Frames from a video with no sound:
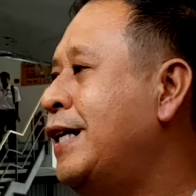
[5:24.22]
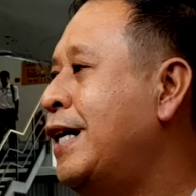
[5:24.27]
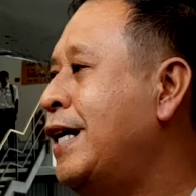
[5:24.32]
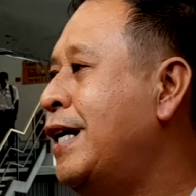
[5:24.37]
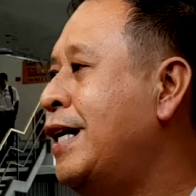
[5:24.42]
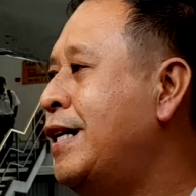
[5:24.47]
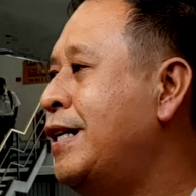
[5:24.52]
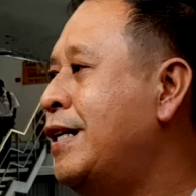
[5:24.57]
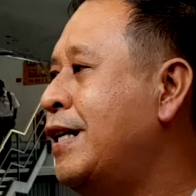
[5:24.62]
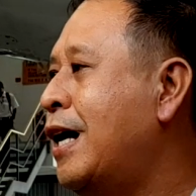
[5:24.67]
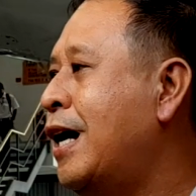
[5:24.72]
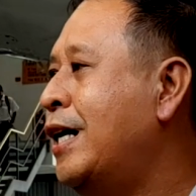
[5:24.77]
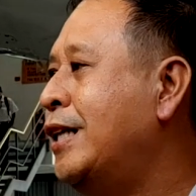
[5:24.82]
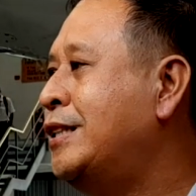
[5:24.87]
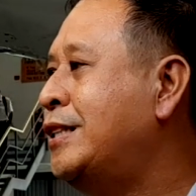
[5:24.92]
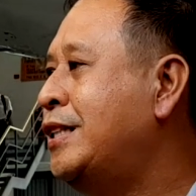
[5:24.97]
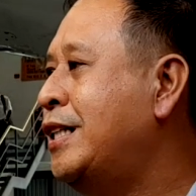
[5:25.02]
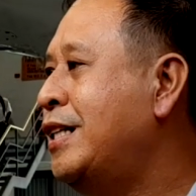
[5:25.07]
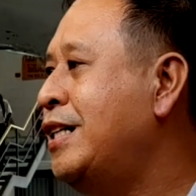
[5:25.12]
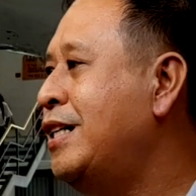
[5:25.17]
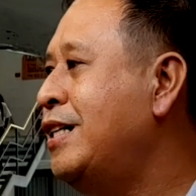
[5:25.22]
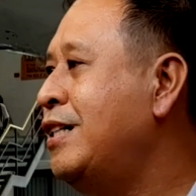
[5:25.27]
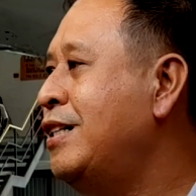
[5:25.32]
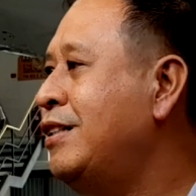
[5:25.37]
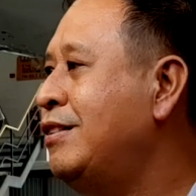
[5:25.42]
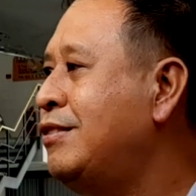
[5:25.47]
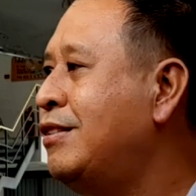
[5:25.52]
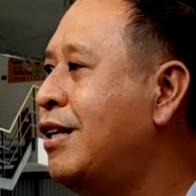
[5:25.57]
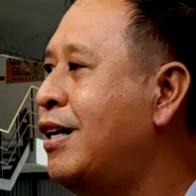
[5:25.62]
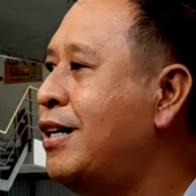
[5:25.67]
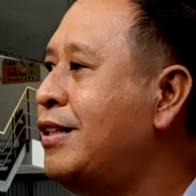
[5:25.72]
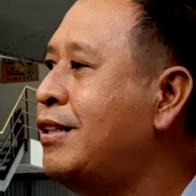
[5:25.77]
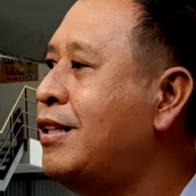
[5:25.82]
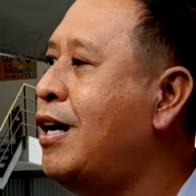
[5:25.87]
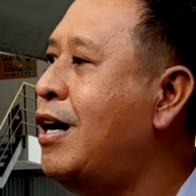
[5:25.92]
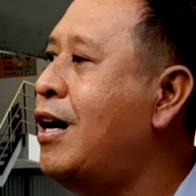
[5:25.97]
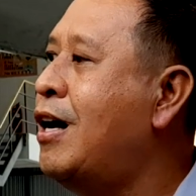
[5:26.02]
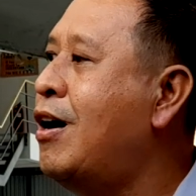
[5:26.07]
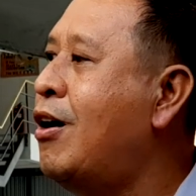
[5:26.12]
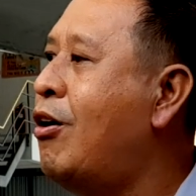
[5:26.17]
and I see that
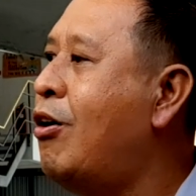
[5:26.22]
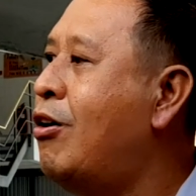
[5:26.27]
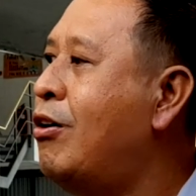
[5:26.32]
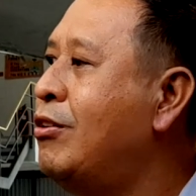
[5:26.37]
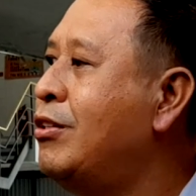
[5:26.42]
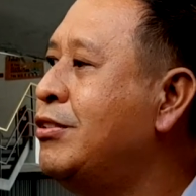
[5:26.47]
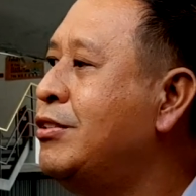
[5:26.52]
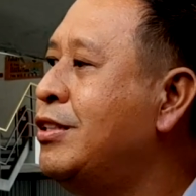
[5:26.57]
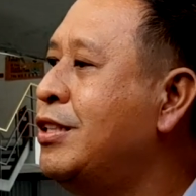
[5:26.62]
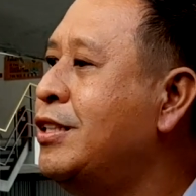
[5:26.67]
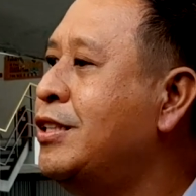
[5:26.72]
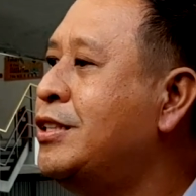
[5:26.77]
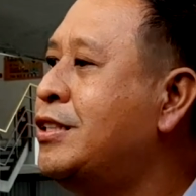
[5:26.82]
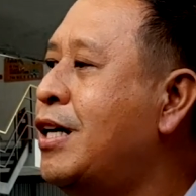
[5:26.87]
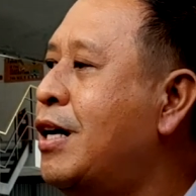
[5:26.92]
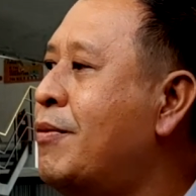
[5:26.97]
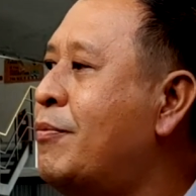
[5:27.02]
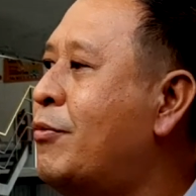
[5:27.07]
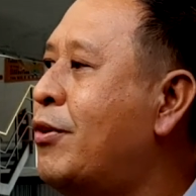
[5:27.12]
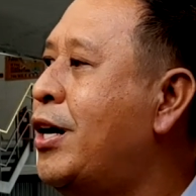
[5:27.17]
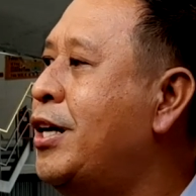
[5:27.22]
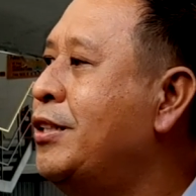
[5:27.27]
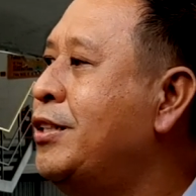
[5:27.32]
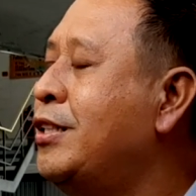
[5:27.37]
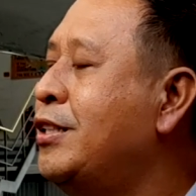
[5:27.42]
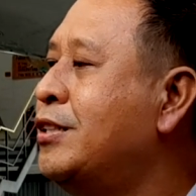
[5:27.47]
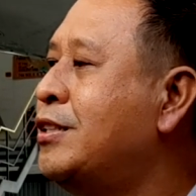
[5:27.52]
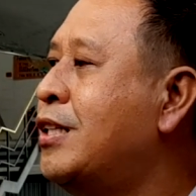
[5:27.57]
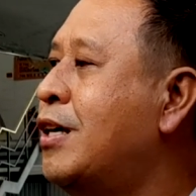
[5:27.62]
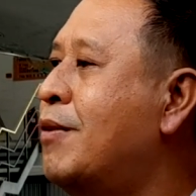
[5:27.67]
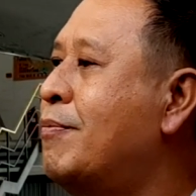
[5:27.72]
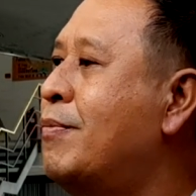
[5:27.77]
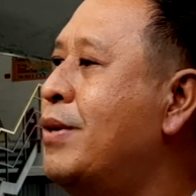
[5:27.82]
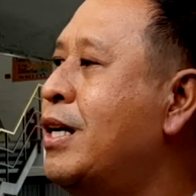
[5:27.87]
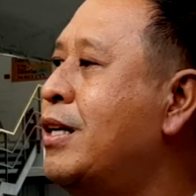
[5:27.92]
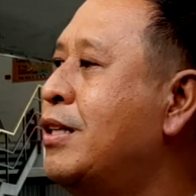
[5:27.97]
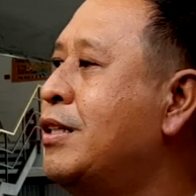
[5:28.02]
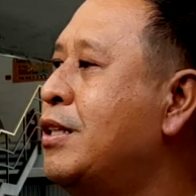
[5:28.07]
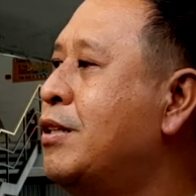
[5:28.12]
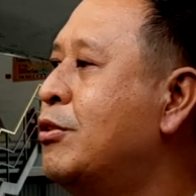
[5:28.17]
all these projects are
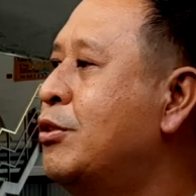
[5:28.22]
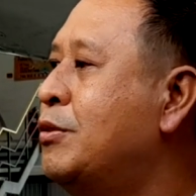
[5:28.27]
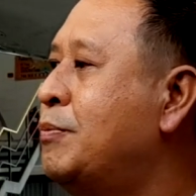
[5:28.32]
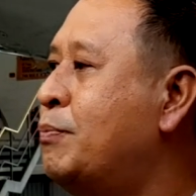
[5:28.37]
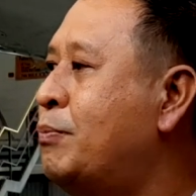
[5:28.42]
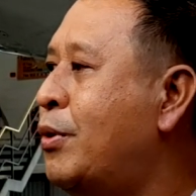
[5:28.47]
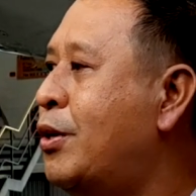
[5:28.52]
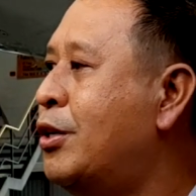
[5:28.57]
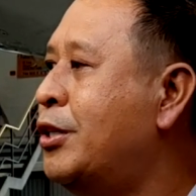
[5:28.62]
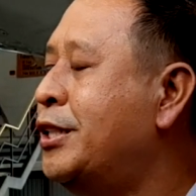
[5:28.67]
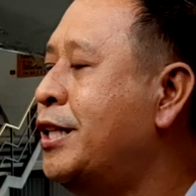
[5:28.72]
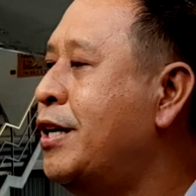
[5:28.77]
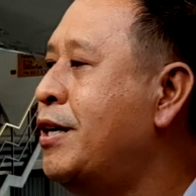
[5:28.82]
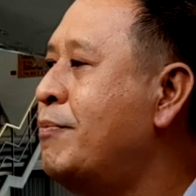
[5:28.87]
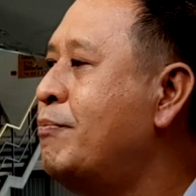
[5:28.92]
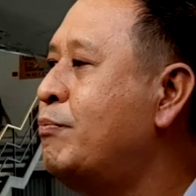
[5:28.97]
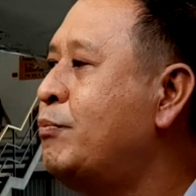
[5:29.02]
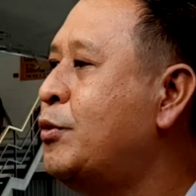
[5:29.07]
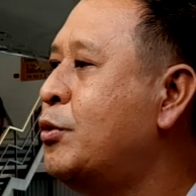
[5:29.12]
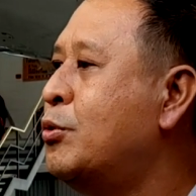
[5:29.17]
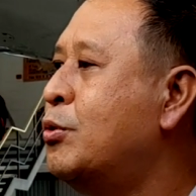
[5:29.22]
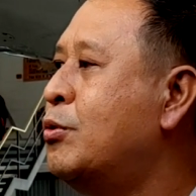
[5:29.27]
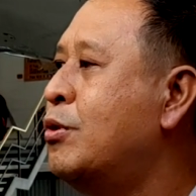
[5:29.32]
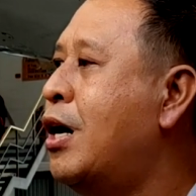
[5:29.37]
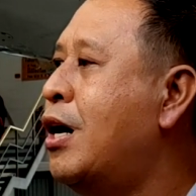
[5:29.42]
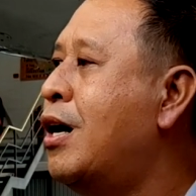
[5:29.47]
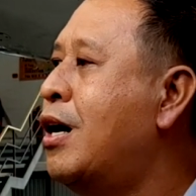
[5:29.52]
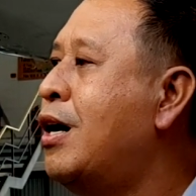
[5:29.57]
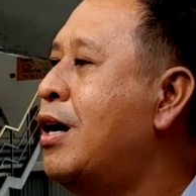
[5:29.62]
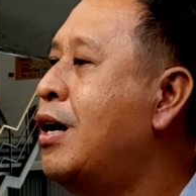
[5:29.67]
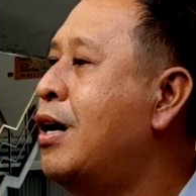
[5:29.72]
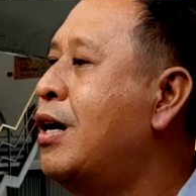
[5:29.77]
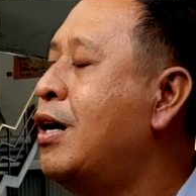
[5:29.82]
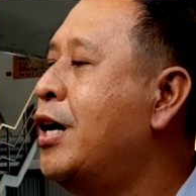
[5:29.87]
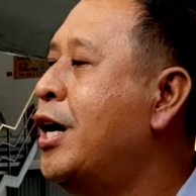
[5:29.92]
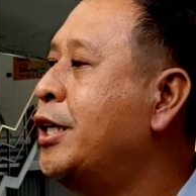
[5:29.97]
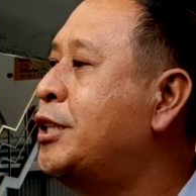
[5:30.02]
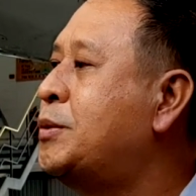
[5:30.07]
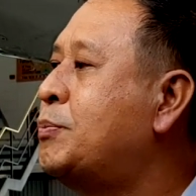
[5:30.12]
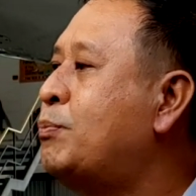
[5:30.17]
very good for them to
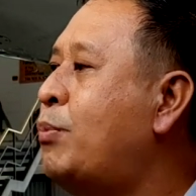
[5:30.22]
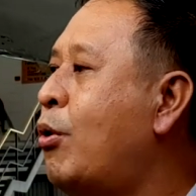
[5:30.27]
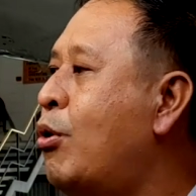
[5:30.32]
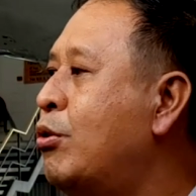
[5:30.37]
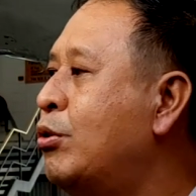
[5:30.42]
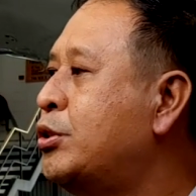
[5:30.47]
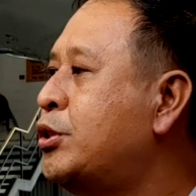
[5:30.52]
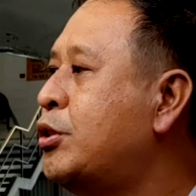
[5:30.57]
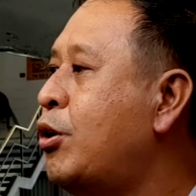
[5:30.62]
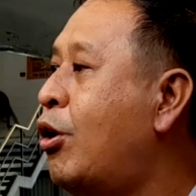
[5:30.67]
expose